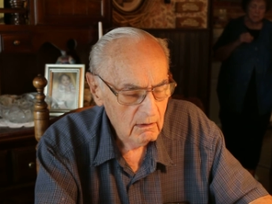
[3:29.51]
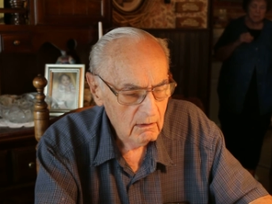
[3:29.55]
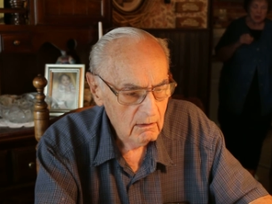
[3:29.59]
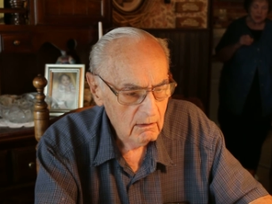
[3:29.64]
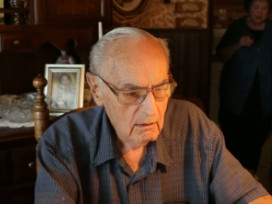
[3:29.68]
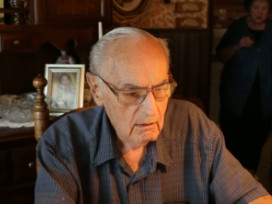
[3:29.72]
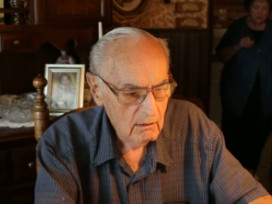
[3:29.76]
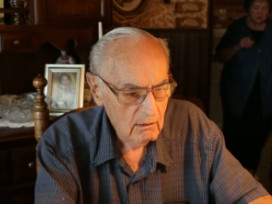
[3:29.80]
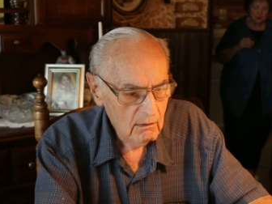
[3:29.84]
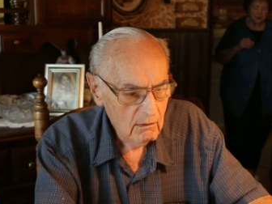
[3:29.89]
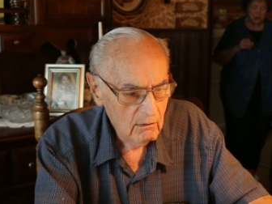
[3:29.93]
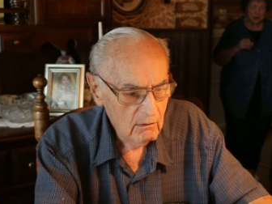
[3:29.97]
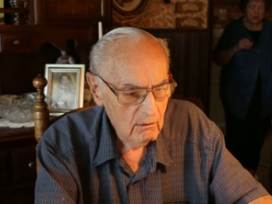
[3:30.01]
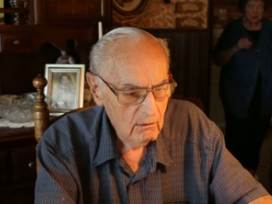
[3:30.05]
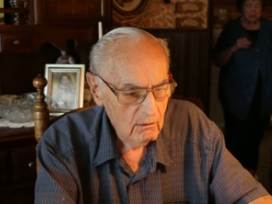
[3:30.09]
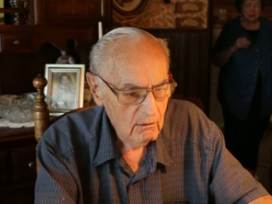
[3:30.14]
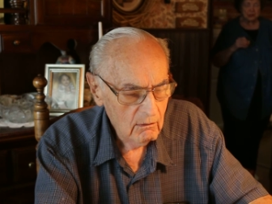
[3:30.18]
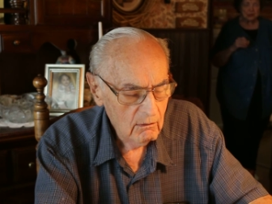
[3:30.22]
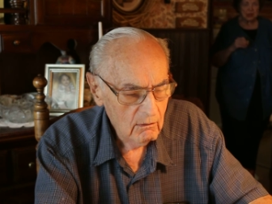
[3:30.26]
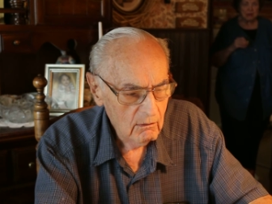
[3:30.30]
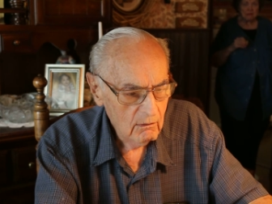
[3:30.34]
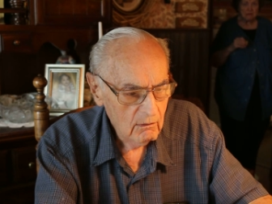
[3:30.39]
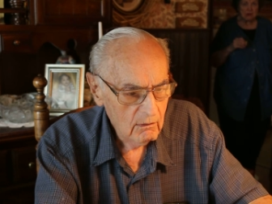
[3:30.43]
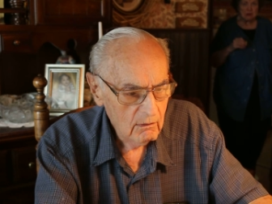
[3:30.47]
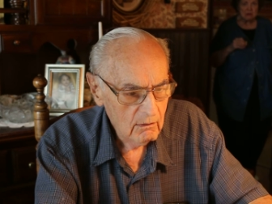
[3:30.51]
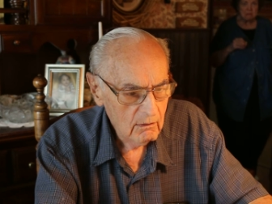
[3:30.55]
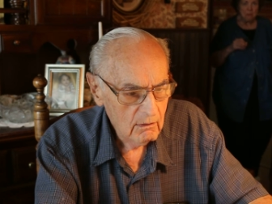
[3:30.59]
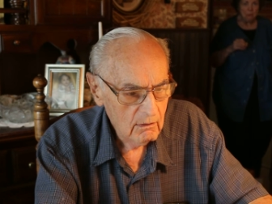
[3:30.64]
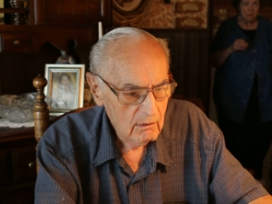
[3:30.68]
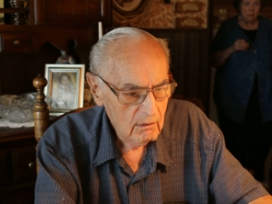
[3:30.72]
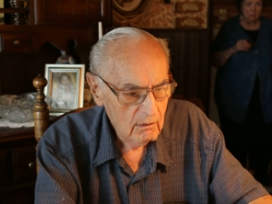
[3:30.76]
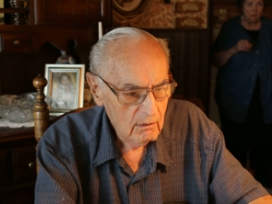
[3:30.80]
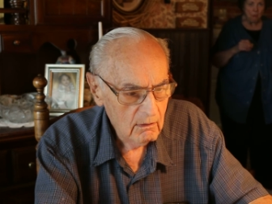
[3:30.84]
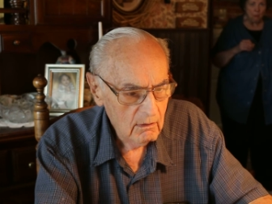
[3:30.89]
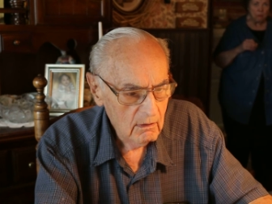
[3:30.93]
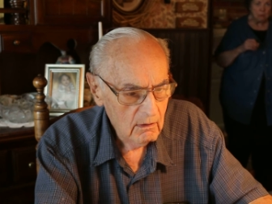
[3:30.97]
May 27.
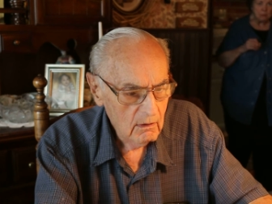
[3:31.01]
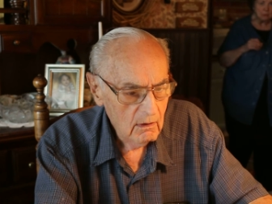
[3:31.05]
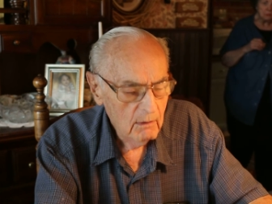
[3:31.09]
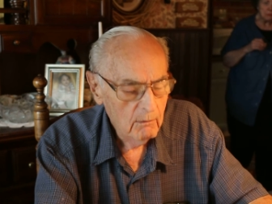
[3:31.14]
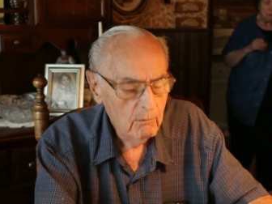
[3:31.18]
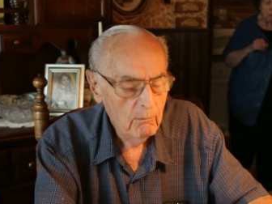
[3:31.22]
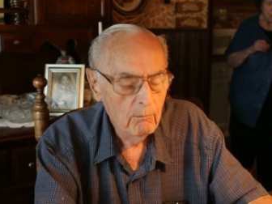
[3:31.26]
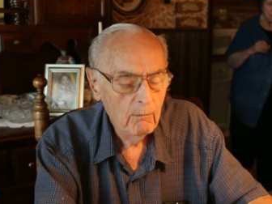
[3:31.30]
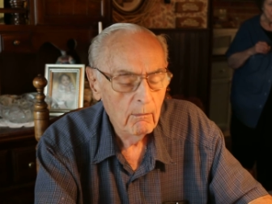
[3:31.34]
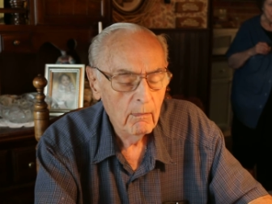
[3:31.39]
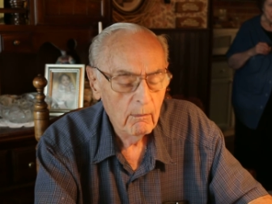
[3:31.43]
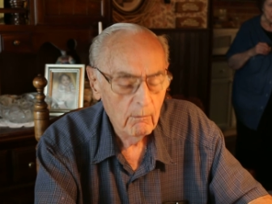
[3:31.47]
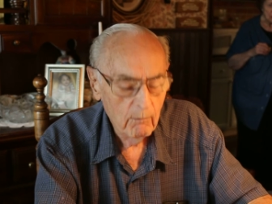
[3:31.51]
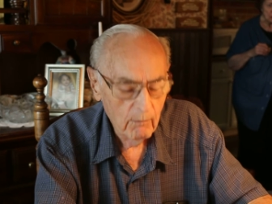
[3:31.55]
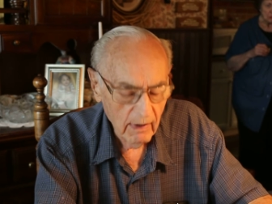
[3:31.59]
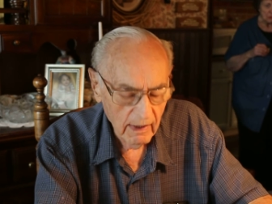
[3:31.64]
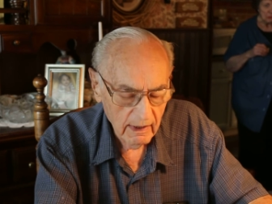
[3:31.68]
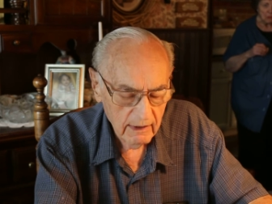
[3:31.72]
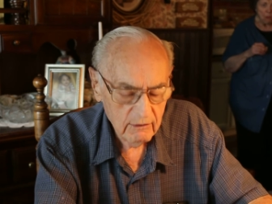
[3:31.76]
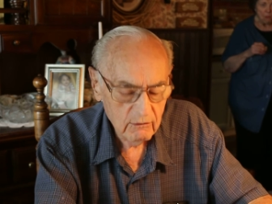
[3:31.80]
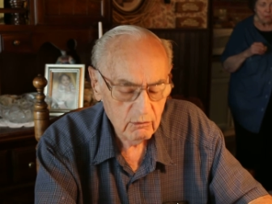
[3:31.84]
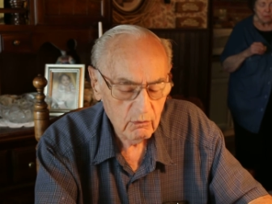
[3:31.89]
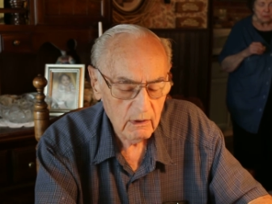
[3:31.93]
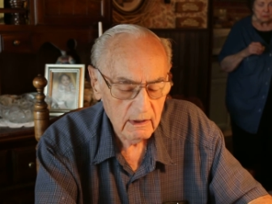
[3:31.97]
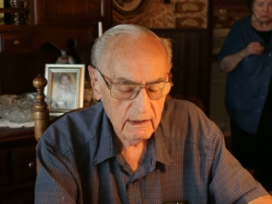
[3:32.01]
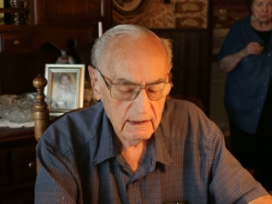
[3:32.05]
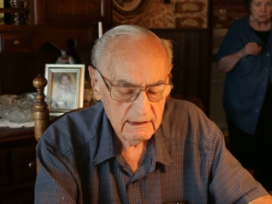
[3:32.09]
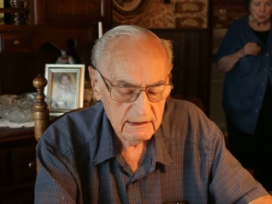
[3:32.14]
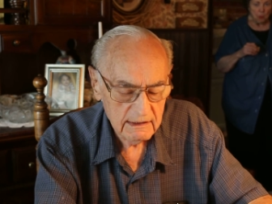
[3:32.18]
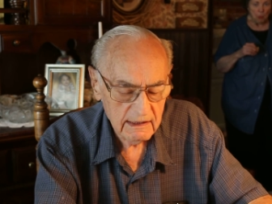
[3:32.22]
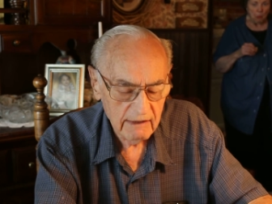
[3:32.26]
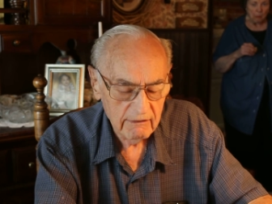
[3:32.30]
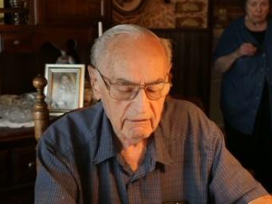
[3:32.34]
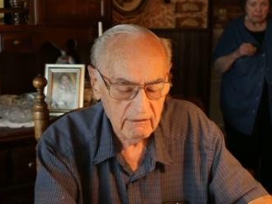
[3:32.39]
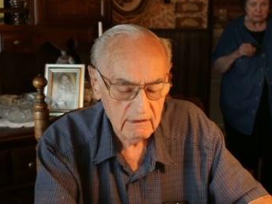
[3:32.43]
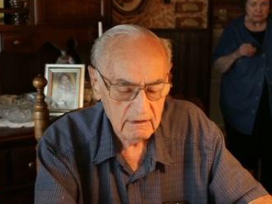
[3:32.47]
Oh, May 27. May
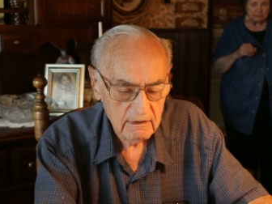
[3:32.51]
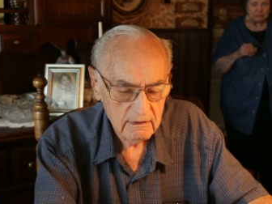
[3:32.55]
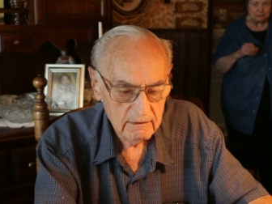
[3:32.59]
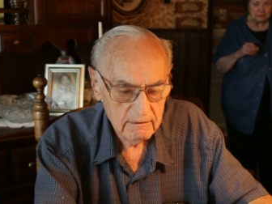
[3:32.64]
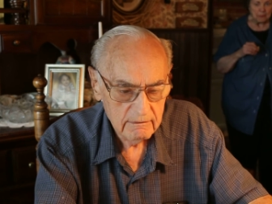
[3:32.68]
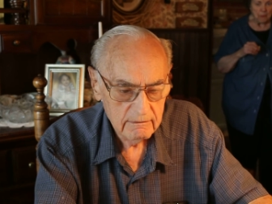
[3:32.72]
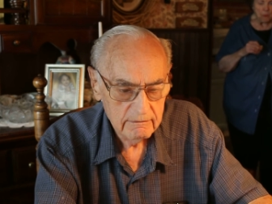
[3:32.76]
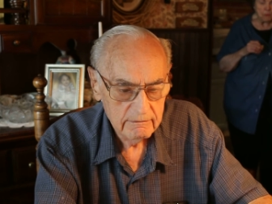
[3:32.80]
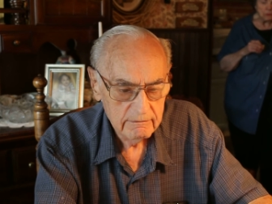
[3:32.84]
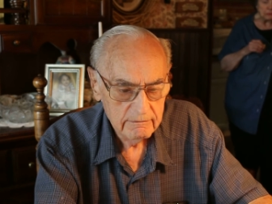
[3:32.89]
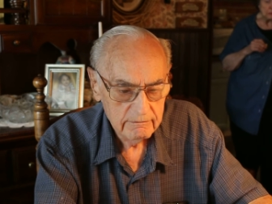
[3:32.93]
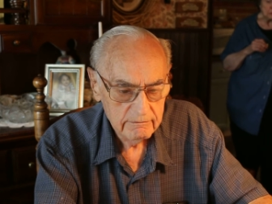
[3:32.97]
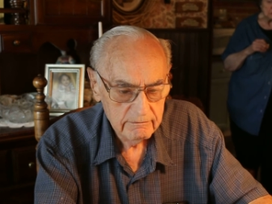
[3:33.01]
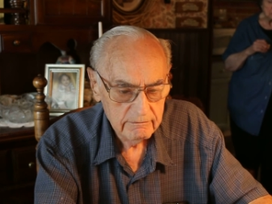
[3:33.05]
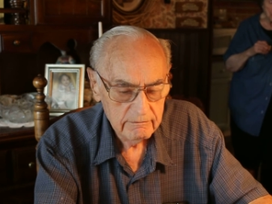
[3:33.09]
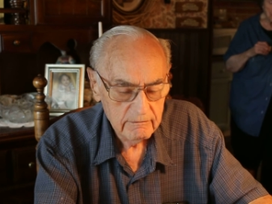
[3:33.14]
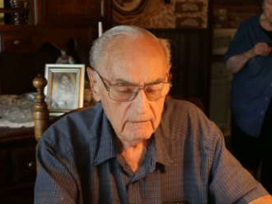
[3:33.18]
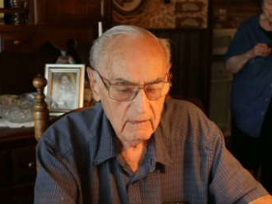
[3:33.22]
27. Okay.